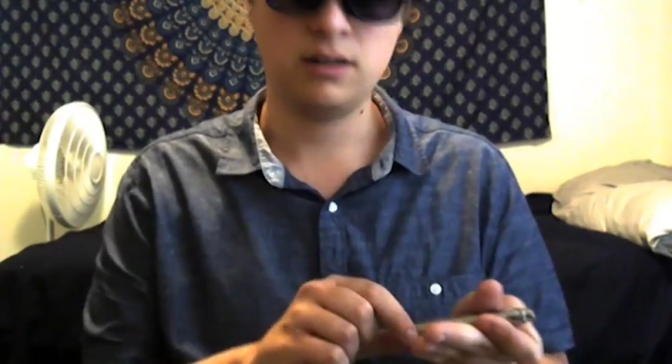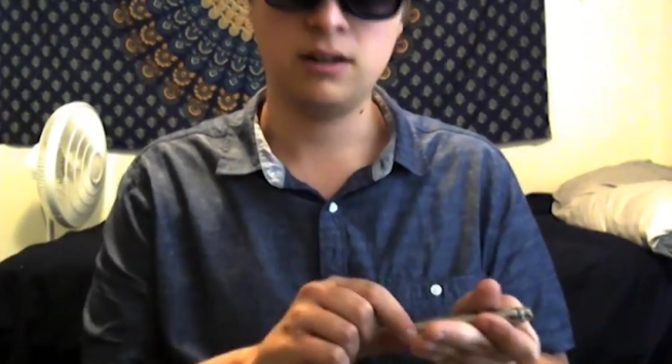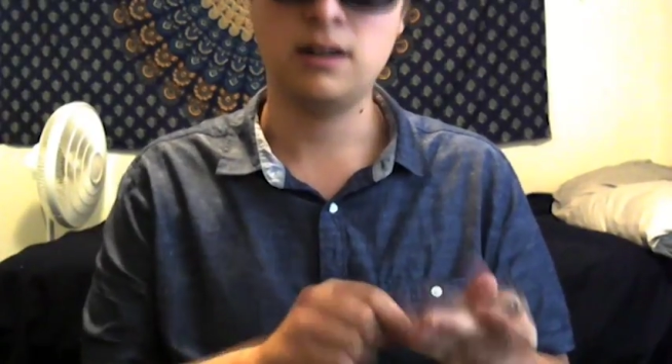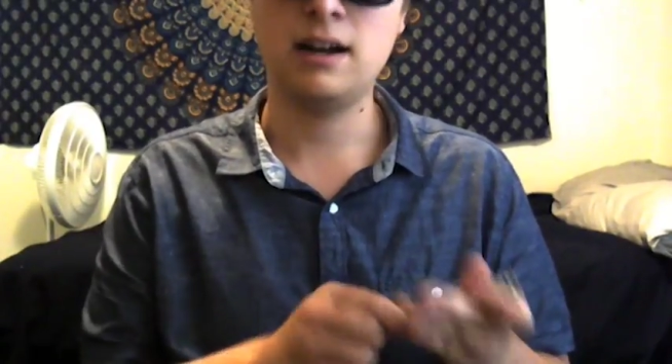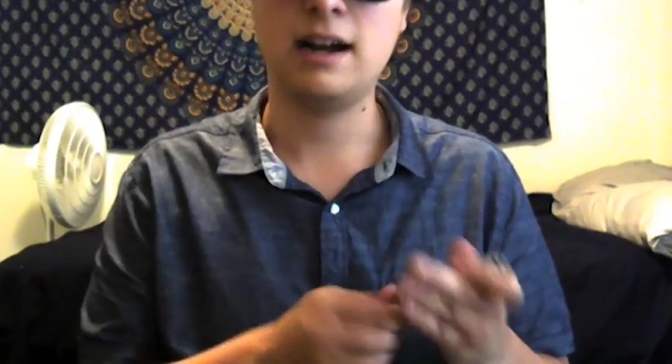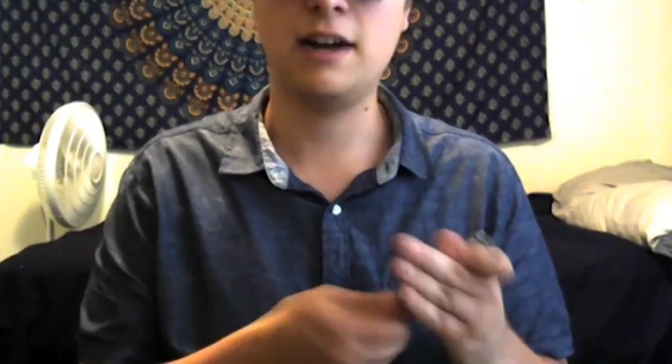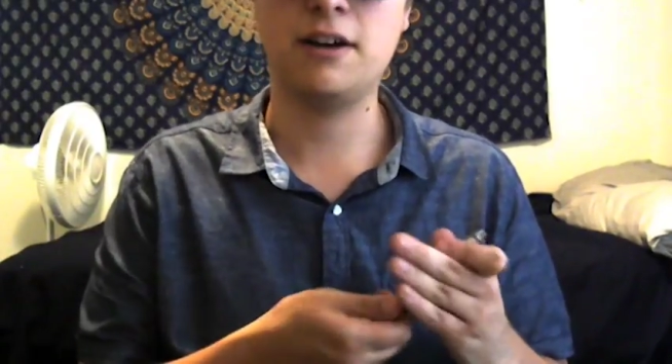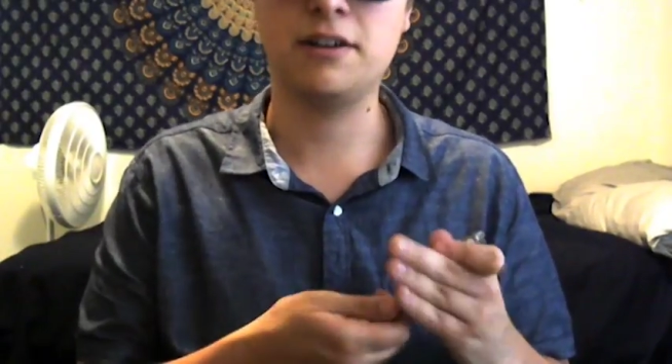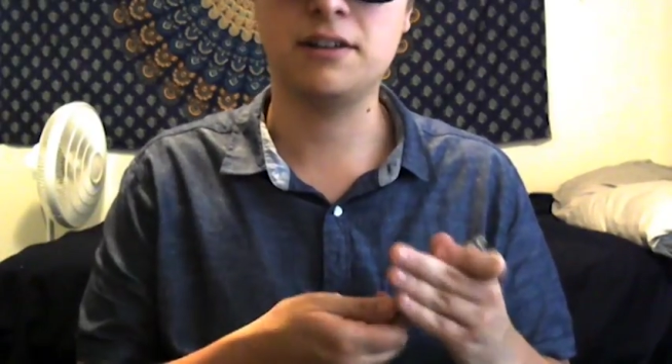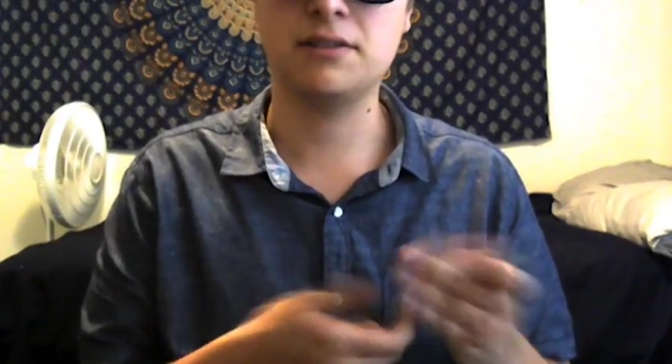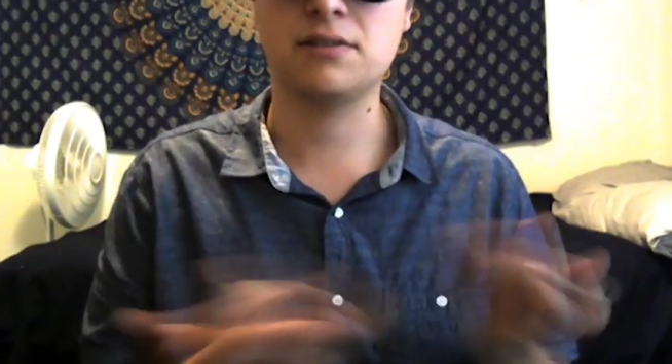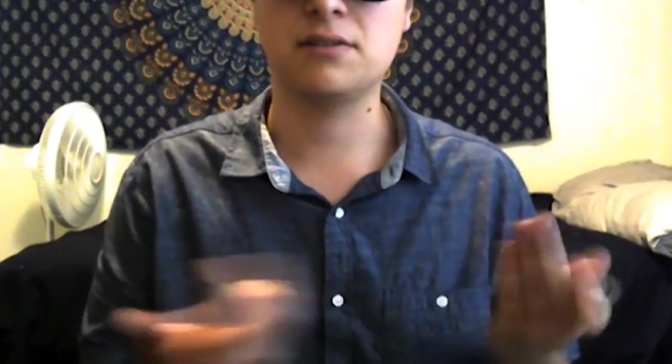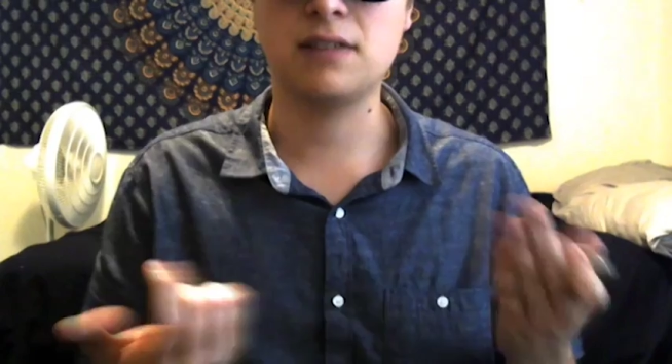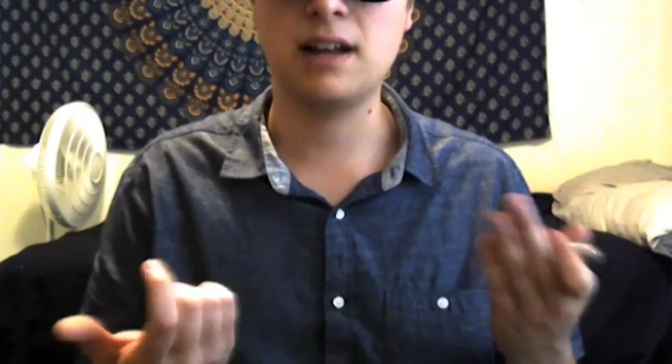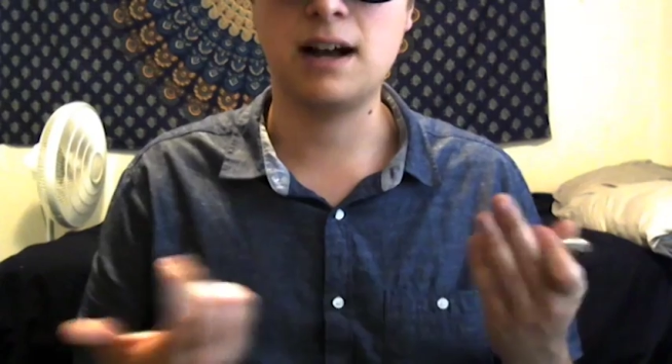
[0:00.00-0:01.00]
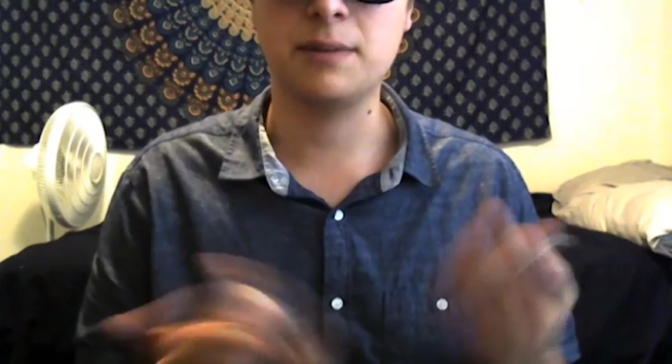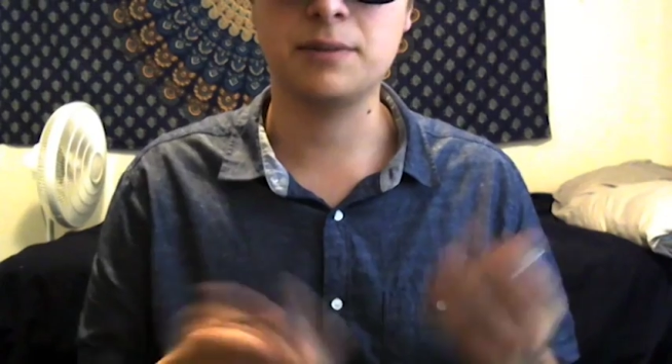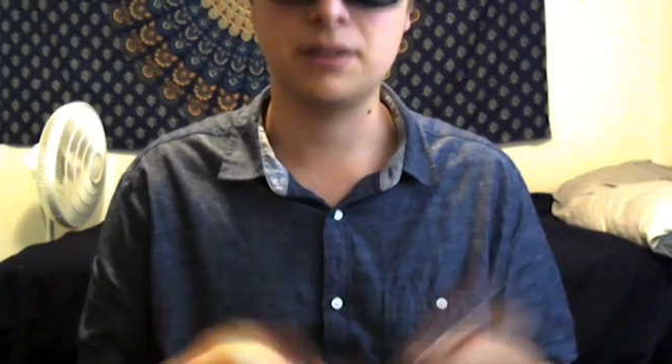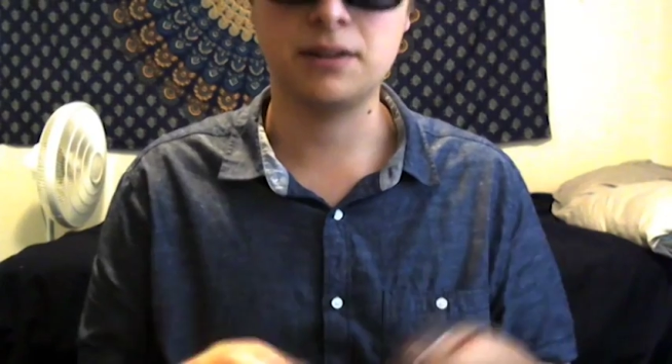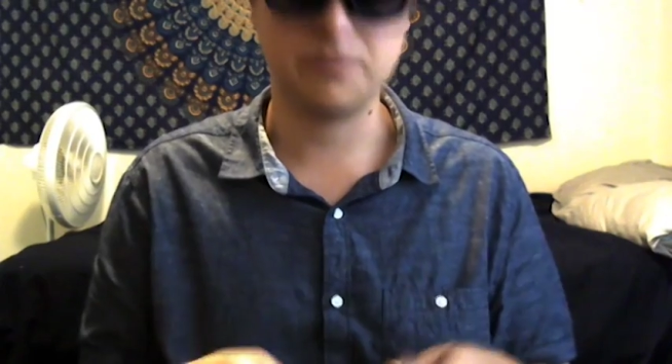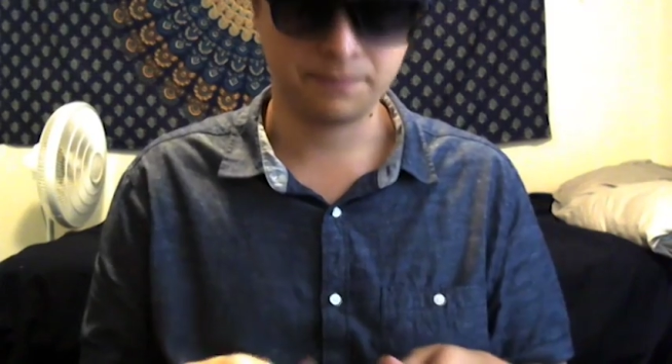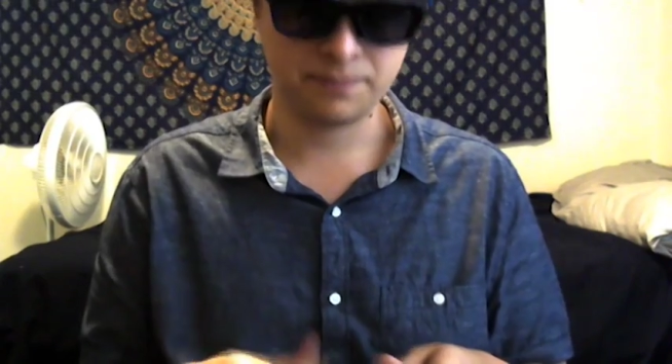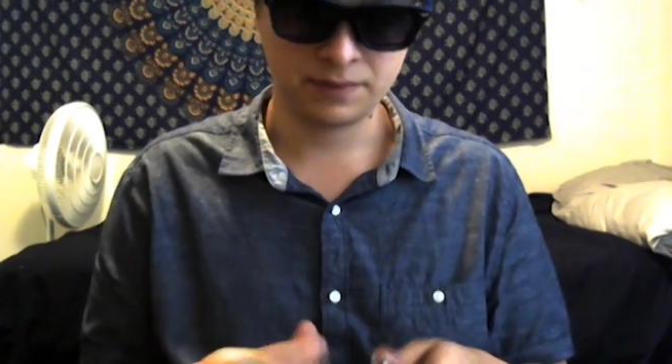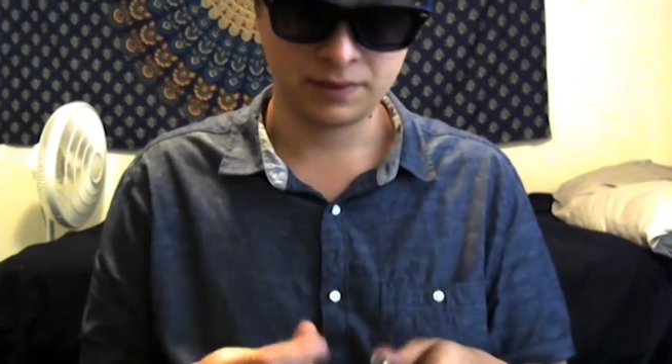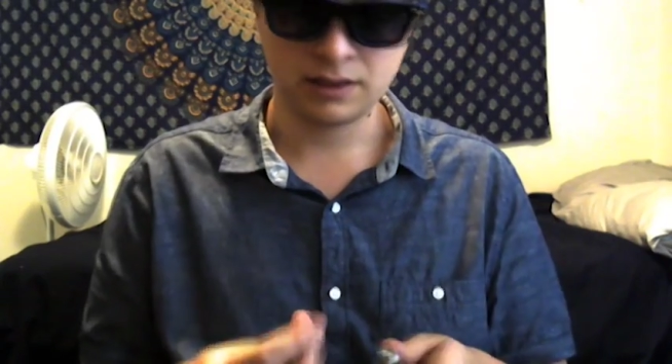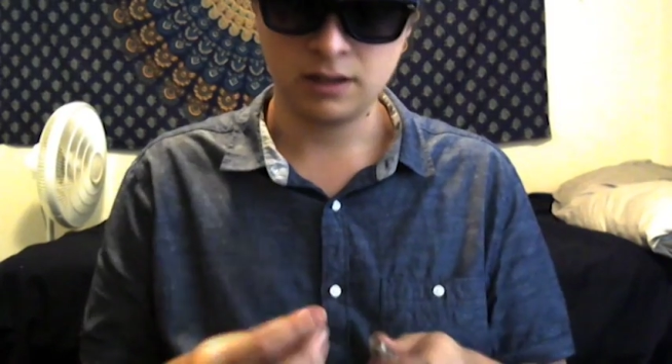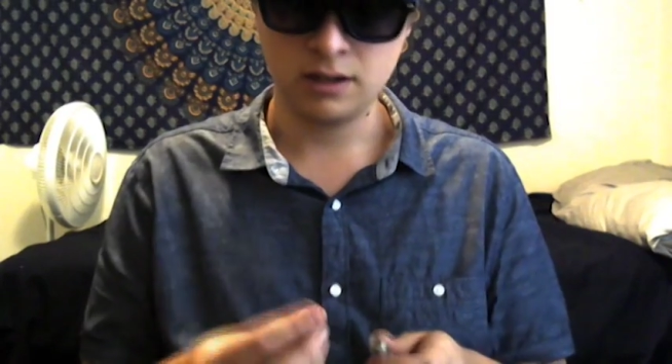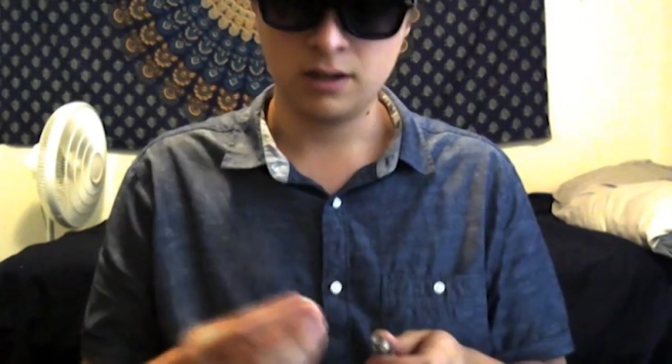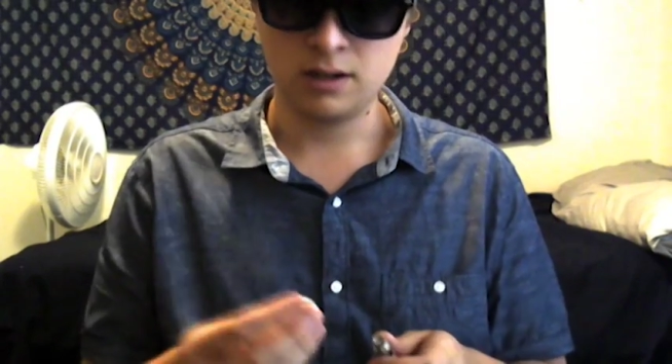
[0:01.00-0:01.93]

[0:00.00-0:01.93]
Higher it is, the opposite. It